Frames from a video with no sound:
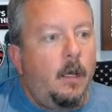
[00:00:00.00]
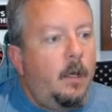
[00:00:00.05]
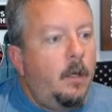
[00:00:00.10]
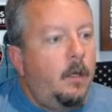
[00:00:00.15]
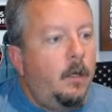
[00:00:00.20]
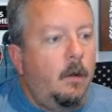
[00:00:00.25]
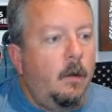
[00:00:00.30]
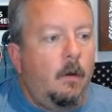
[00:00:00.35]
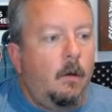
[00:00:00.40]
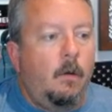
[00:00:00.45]

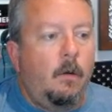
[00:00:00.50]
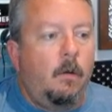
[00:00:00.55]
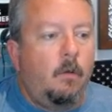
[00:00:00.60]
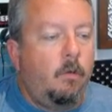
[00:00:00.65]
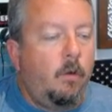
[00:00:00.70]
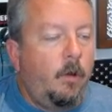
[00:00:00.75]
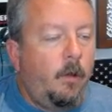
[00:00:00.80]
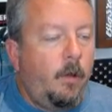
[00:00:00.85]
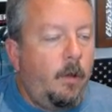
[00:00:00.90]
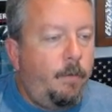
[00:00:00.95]
you know,
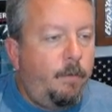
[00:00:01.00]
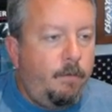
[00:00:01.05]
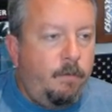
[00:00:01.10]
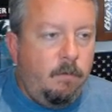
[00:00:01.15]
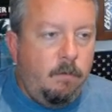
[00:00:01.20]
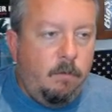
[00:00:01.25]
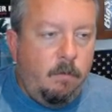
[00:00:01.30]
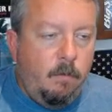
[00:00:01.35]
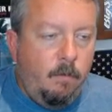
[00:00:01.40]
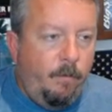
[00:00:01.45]
really
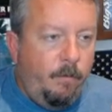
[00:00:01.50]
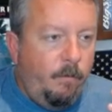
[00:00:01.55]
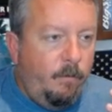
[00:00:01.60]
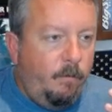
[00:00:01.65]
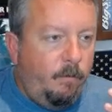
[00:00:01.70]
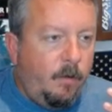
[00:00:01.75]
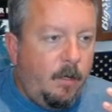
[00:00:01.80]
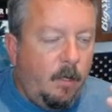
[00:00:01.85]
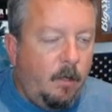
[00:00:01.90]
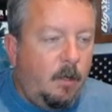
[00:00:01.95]

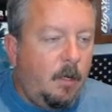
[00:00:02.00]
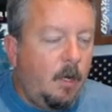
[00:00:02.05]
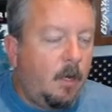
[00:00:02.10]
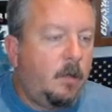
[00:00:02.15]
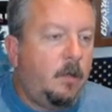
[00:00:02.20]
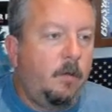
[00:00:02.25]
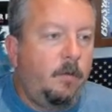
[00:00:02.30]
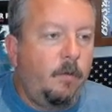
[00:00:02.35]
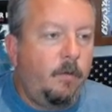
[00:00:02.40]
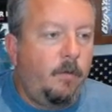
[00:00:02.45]

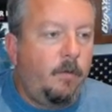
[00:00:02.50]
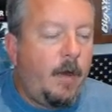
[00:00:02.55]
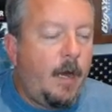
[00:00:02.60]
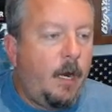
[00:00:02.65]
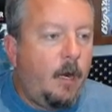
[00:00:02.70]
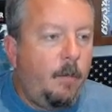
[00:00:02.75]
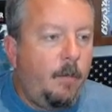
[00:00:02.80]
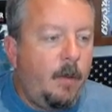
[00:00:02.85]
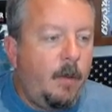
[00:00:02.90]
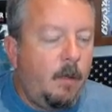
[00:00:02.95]
conductive
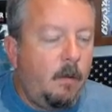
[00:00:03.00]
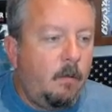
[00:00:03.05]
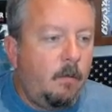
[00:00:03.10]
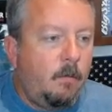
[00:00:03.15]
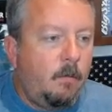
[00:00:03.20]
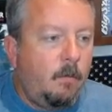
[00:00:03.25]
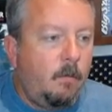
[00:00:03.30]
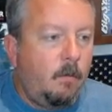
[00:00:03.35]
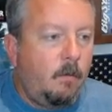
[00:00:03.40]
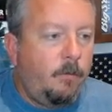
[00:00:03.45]
environment
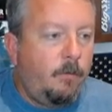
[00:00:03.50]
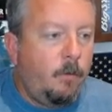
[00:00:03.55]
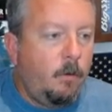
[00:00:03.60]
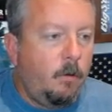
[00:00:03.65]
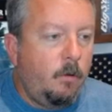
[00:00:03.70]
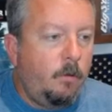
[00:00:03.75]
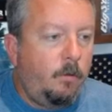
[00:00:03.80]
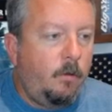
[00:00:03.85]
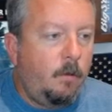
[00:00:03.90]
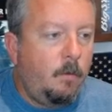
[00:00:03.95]

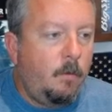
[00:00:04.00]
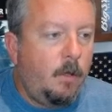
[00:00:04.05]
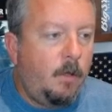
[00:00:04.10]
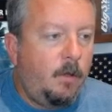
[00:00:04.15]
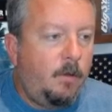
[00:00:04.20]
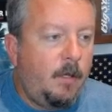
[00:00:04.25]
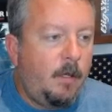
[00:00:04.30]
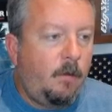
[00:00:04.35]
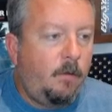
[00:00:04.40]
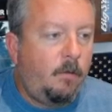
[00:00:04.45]
for some
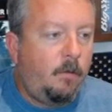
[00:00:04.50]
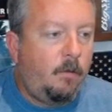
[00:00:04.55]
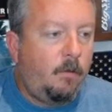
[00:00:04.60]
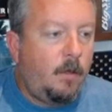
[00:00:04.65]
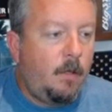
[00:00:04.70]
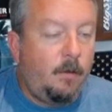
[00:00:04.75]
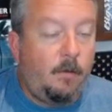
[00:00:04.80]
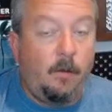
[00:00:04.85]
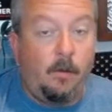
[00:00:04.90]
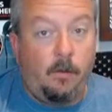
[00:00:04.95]
intense
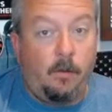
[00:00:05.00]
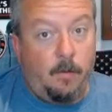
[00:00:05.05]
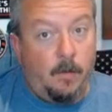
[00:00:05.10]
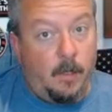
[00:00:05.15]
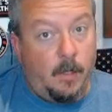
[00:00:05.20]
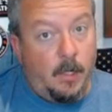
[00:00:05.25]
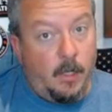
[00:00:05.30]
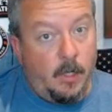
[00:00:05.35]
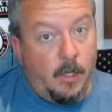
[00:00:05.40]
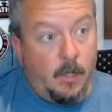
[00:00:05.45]

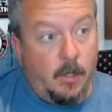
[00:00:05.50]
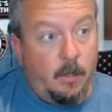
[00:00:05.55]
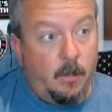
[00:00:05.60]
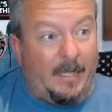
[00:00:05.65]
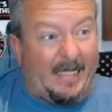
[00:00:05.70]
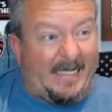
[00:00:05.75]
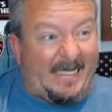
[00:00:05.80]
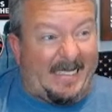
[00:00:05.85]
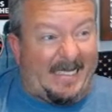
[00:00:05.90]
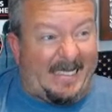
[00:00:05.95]
intensification.
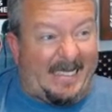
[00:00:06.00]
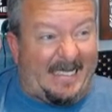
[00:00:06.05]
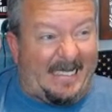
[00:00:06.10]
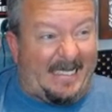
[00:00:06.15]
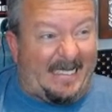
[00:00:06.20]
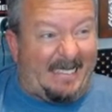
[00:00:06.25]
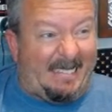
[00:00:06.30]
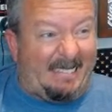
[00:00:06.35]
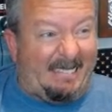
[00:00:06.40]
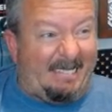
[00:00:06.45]

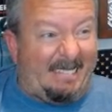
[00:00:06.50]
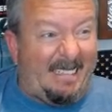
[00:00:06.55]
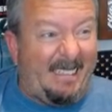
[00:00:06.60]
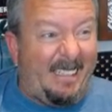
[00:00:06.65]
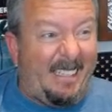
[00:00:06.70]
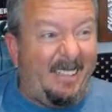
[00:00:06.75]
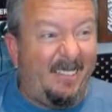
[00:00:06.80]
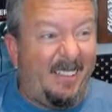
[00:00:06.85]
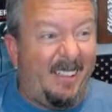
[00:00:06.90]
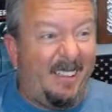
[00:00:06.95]
So
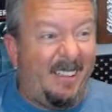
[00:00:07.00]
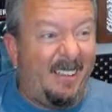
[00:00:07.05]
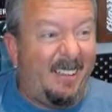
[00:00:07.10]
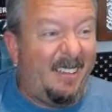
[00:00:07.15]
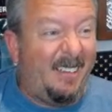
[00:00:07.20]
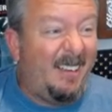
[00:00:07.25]
I'll leave it there.